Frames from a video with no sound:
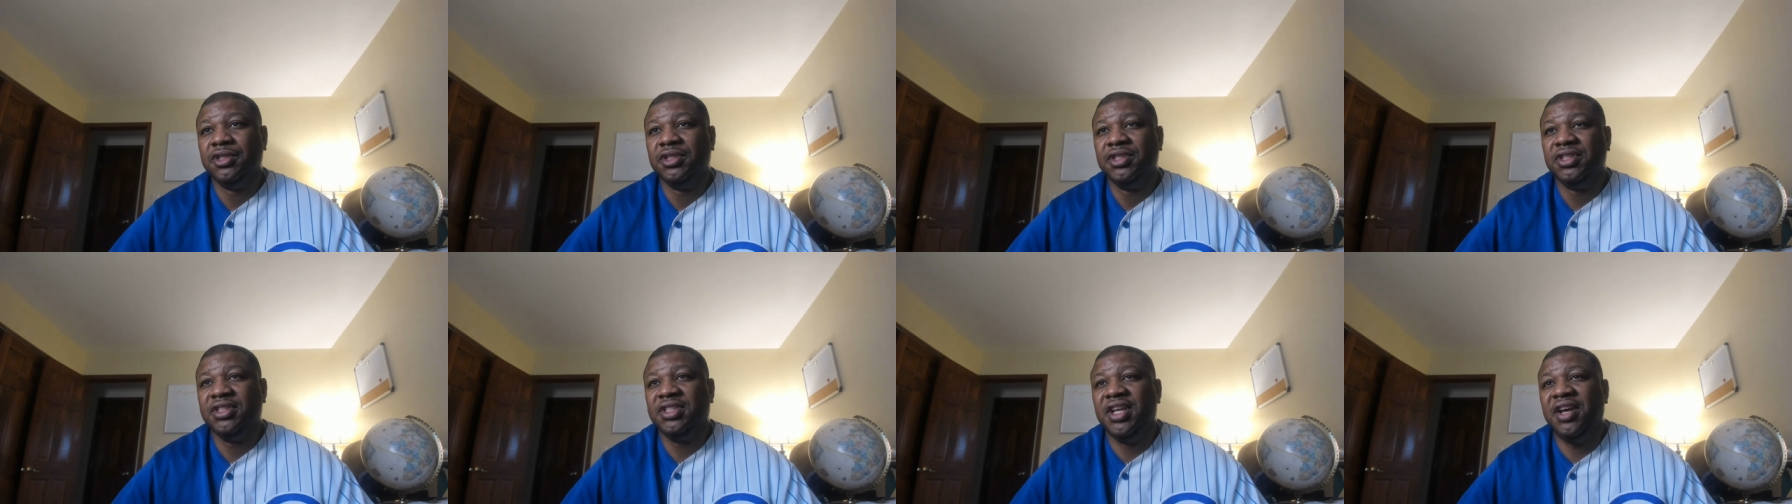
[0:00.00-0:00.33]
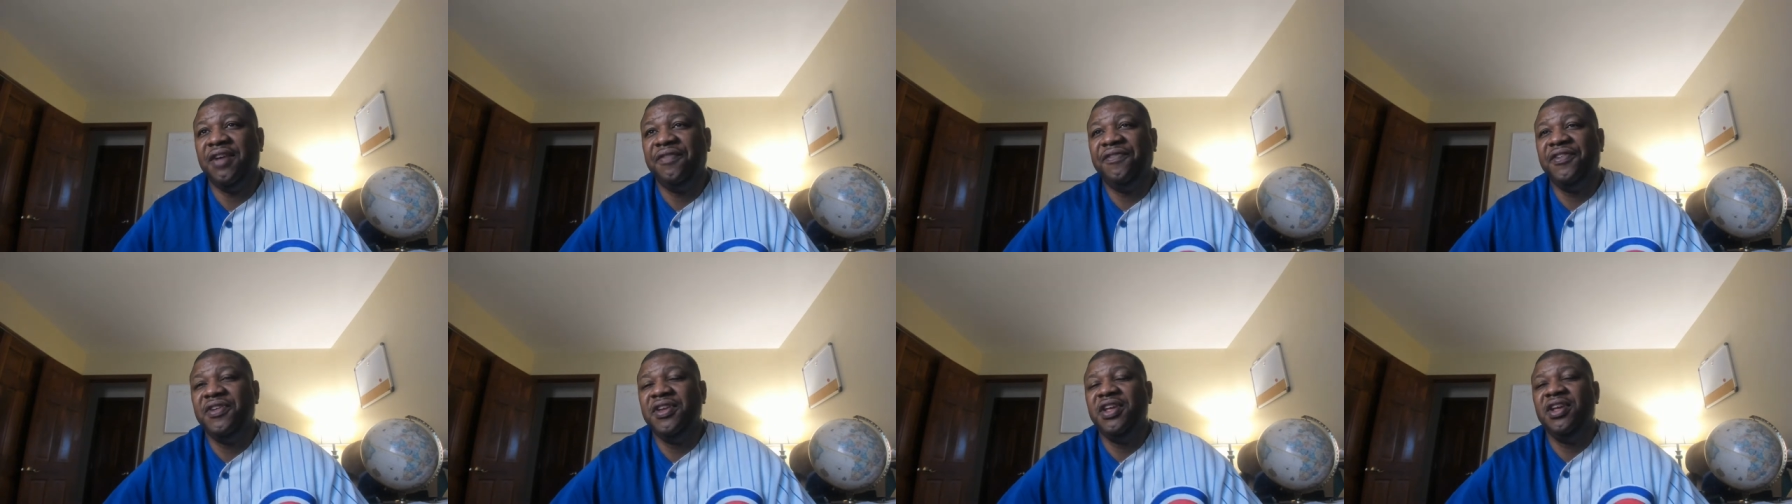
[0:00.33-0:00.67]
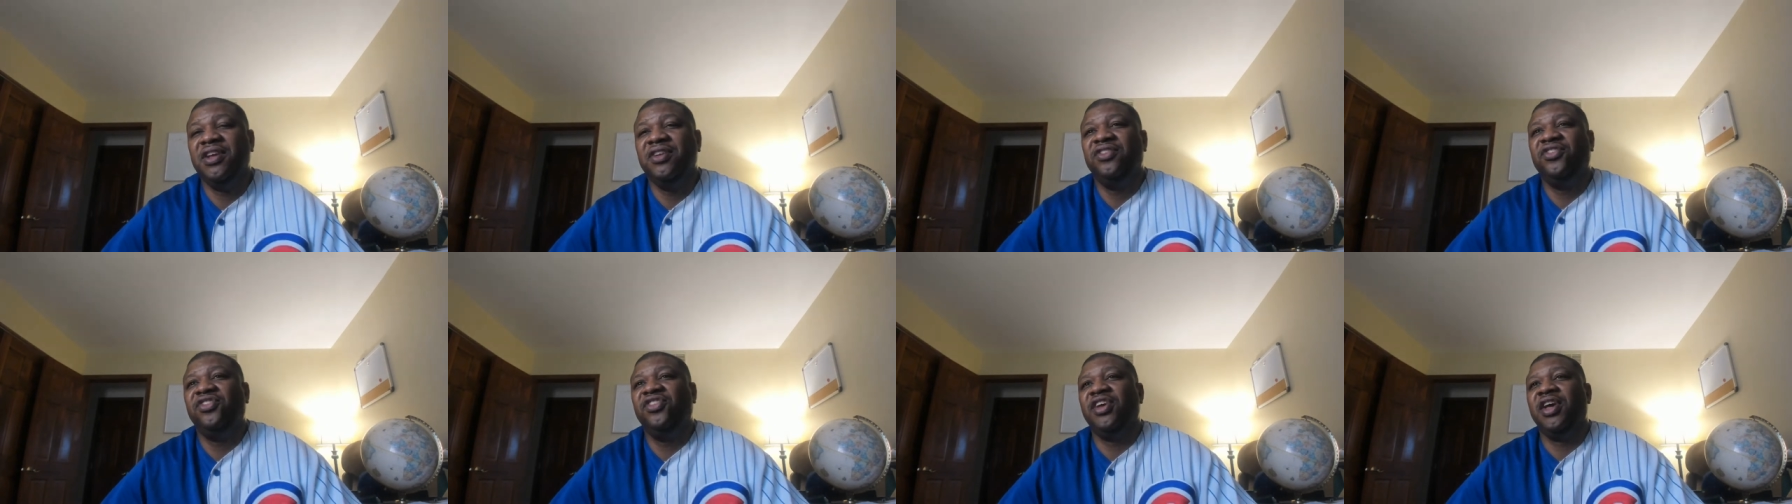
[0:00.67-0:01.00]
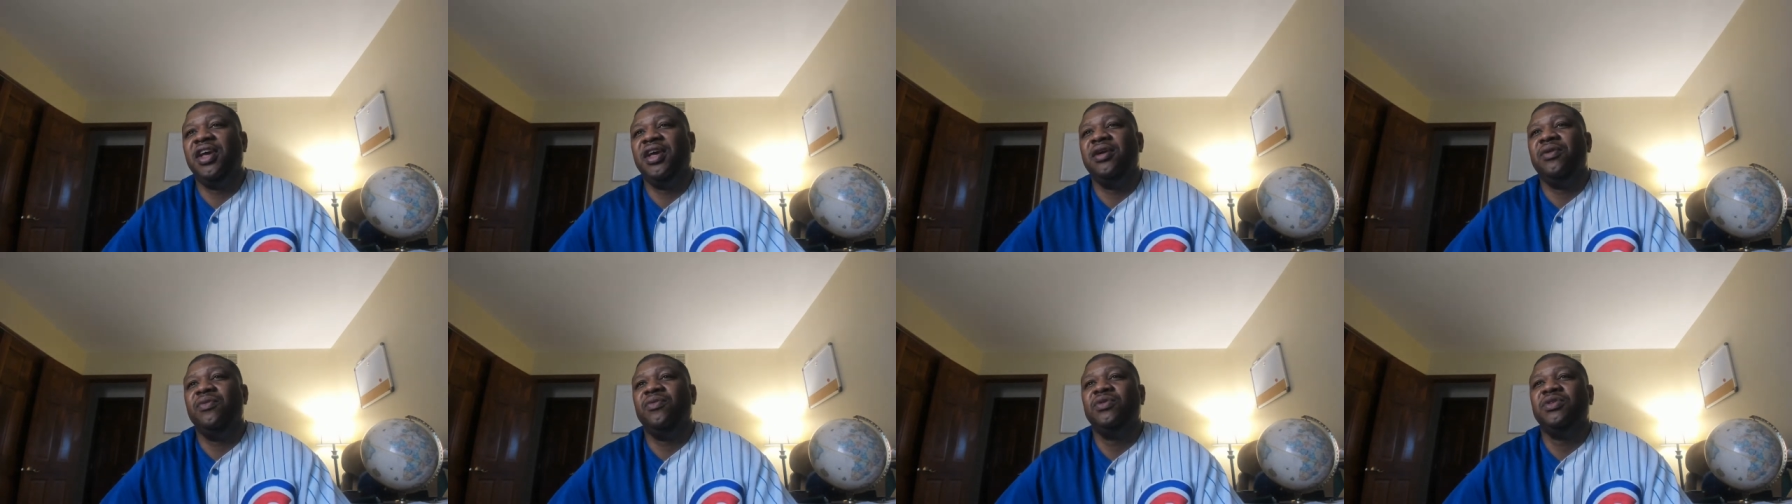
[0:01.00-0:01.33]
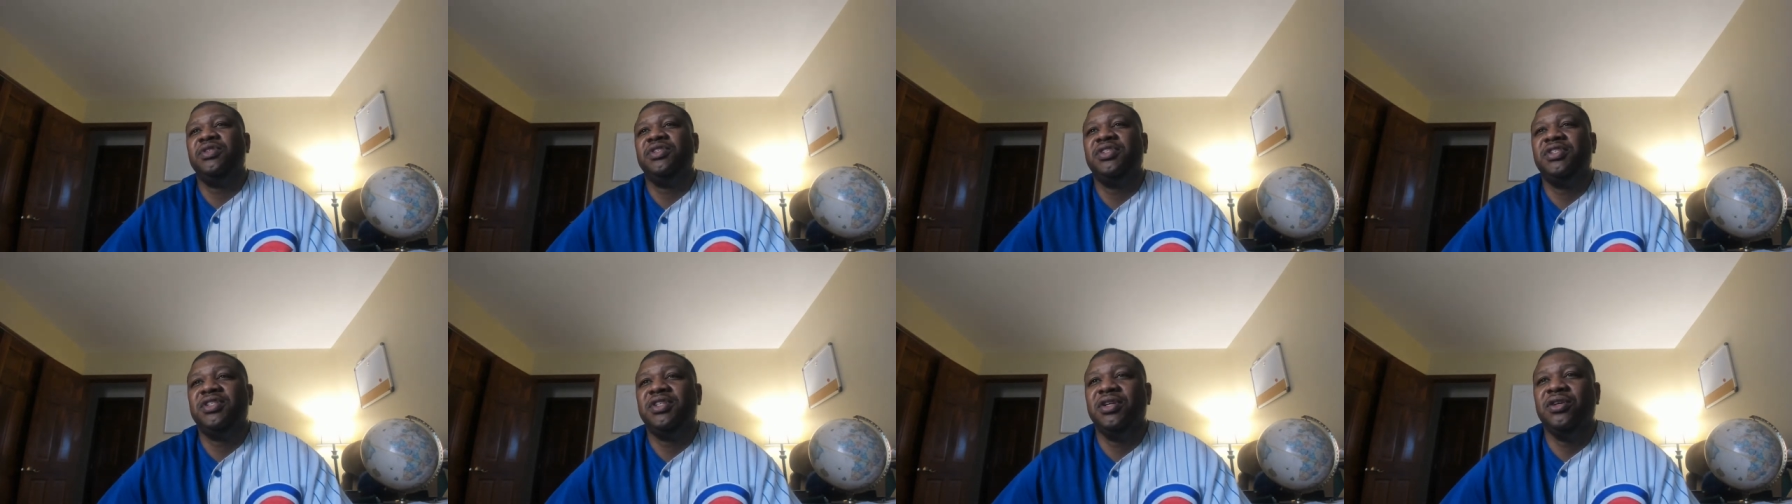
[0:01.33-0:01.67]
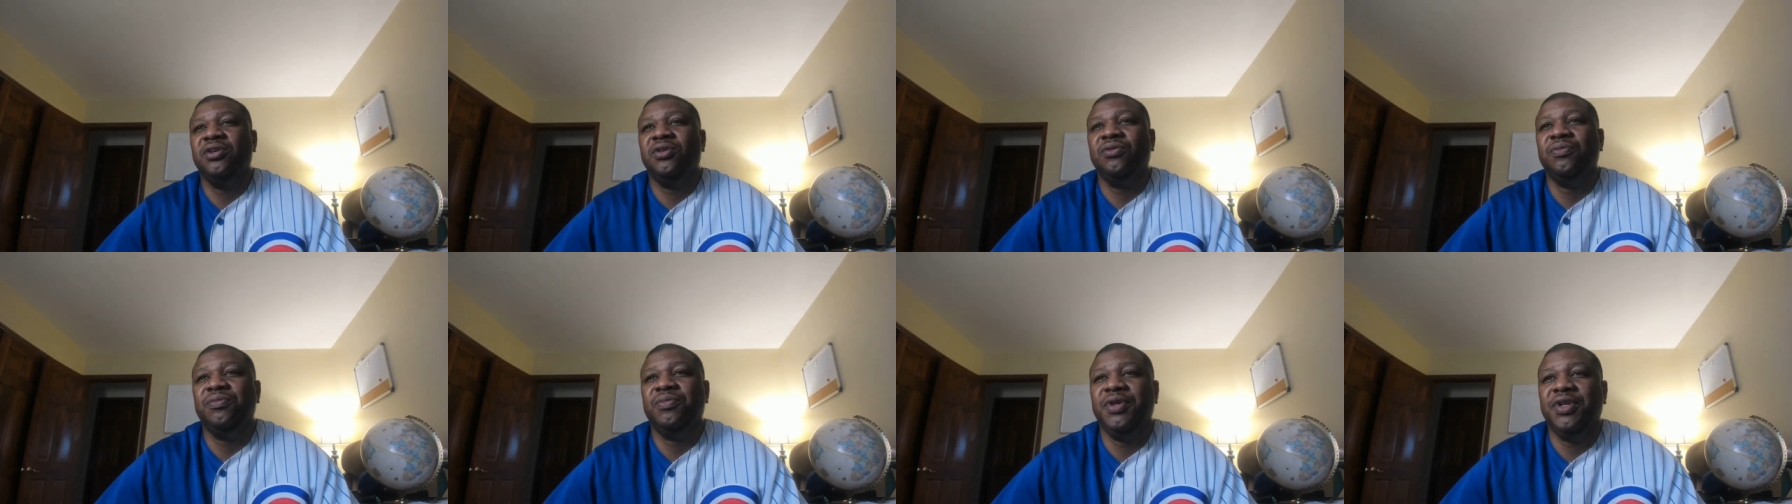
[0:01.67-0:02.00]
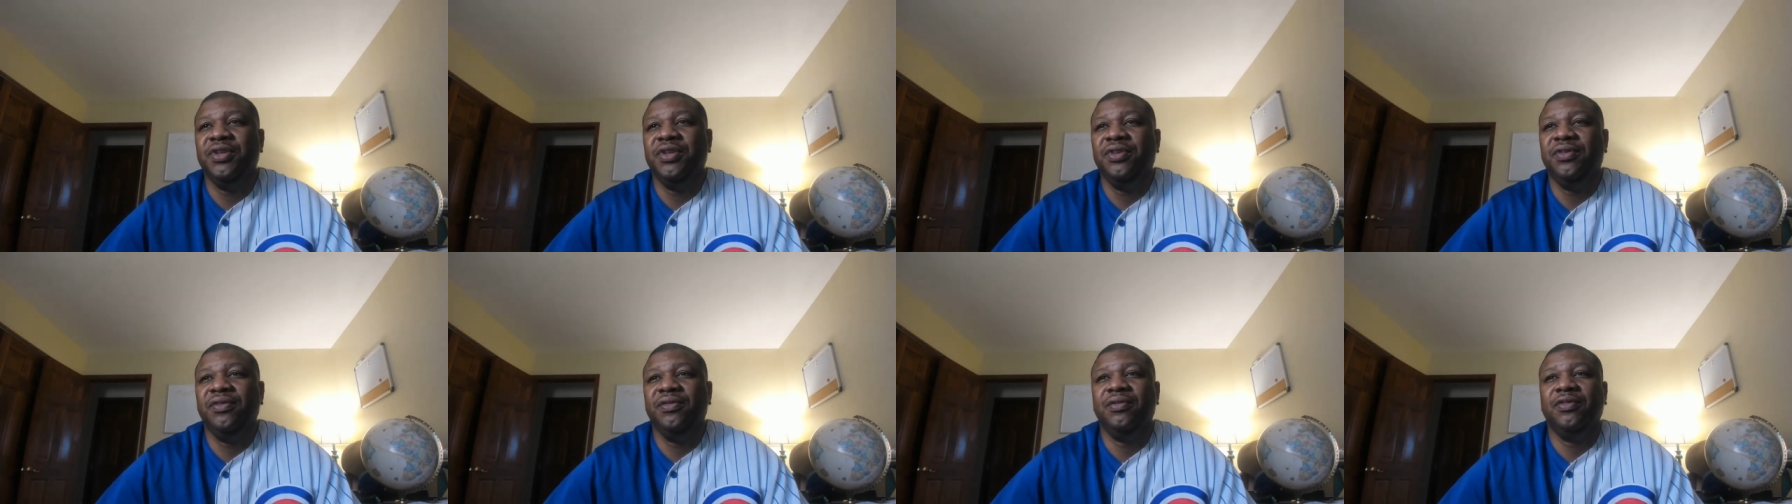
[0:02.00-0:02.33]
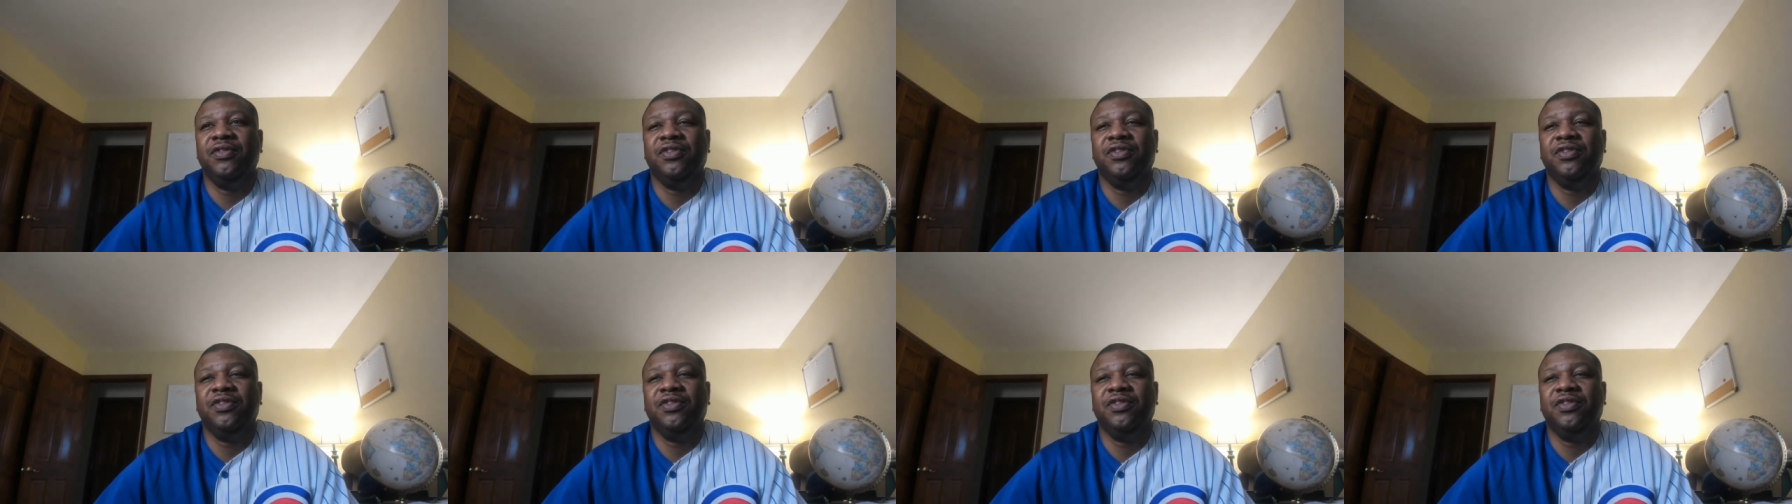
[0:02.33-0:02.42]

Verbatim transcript: Stephanie and Shane would still be